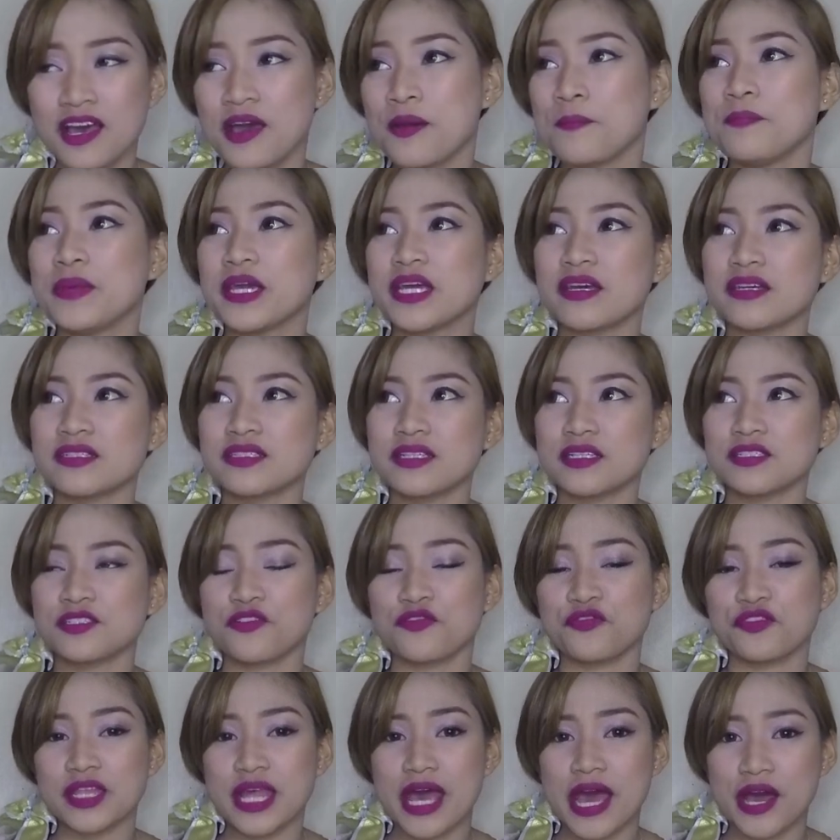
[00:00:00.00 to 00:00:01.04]
because as
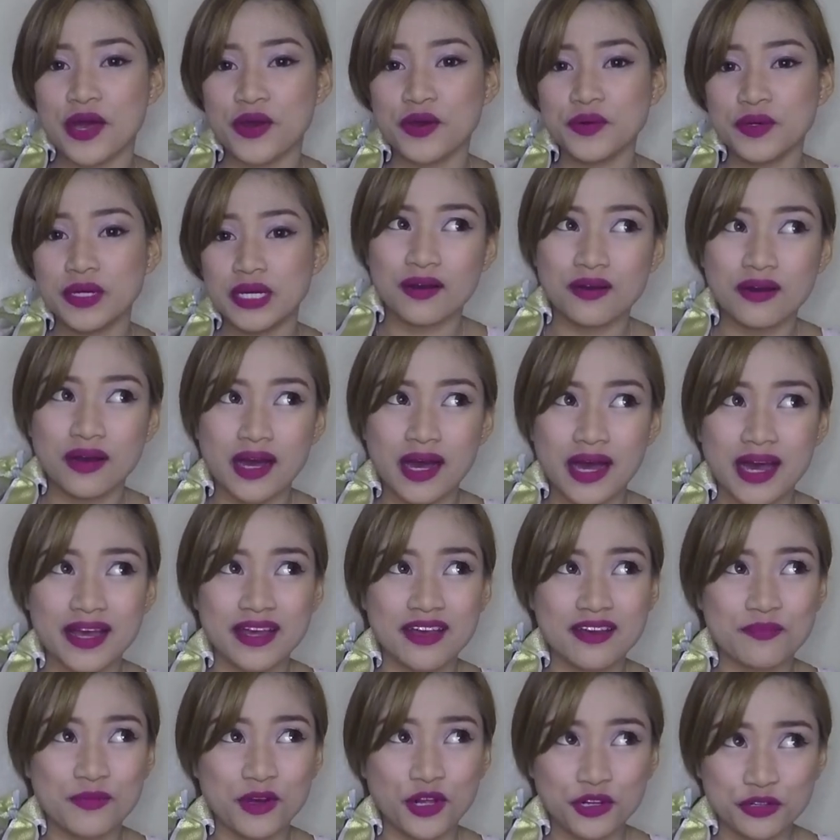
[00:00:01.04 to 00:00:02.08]
of now, I
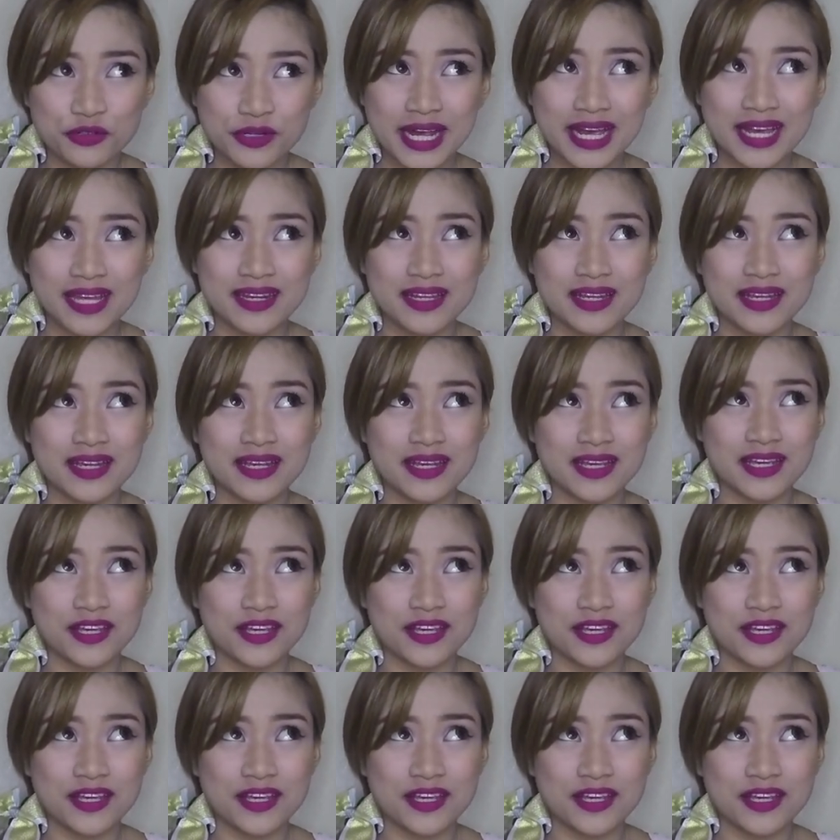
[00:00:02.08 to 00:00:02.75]
am already